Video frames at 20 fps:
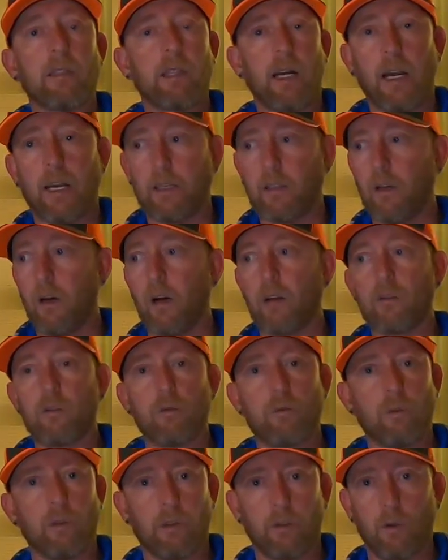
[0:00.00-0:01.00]
Tying knots,
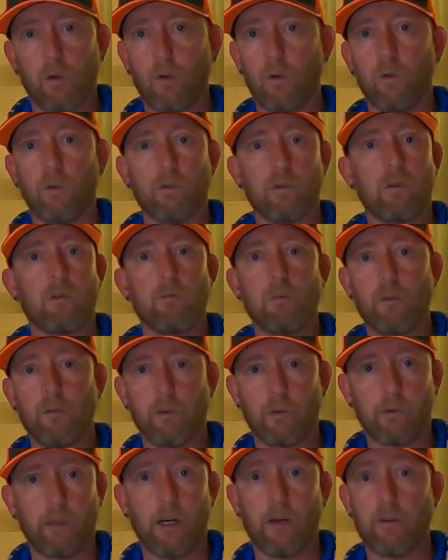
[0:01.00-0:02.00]
drilling holes,
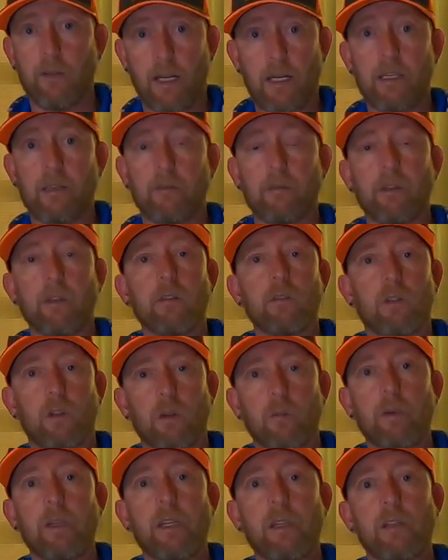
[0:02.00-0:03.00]
moving around, any of it. It's going
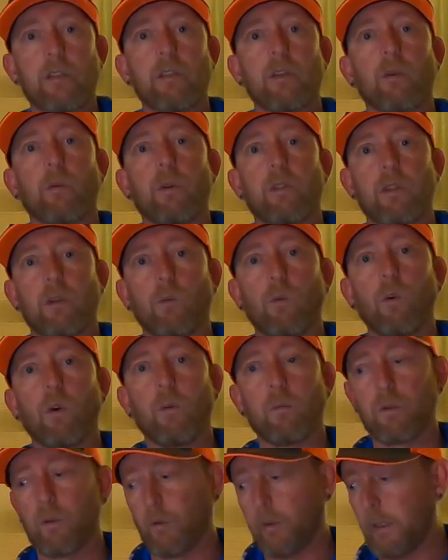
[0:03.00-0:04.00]
to be easier when you're
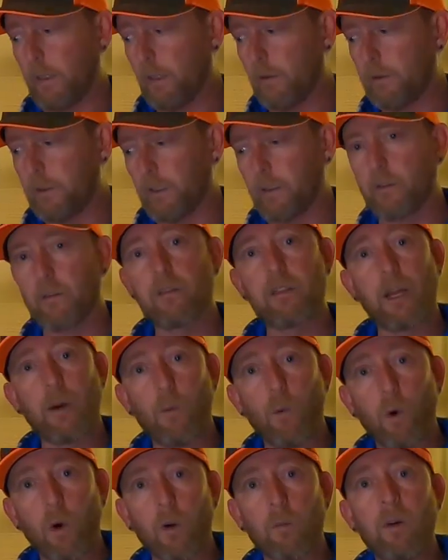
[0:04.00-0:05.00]
warm. So get out there and stay
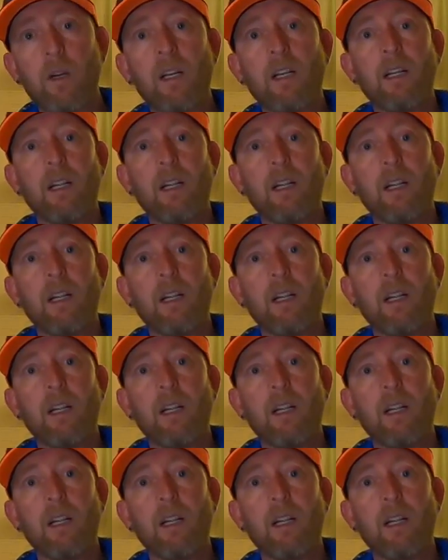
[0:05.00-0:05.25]
warm.